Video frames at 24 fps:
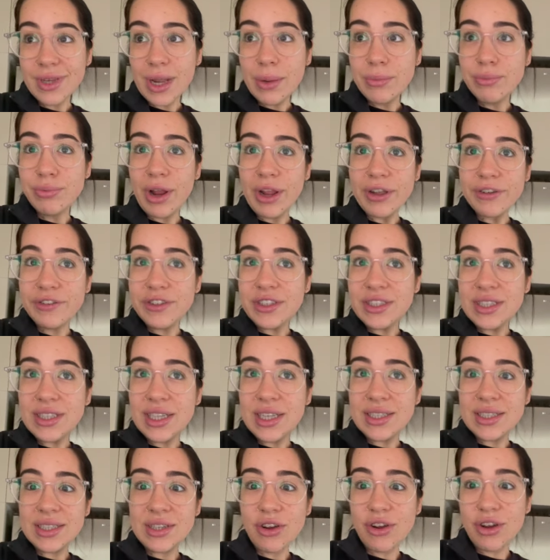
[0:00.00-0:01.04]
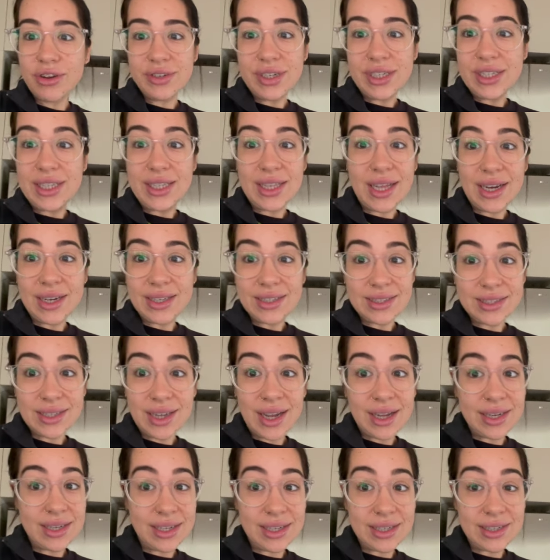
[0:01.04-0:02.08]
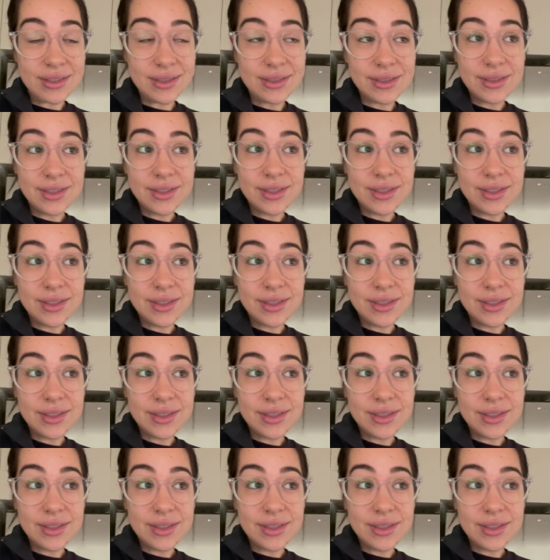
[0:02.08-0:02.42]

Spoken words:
Breakfast is not really that exciting.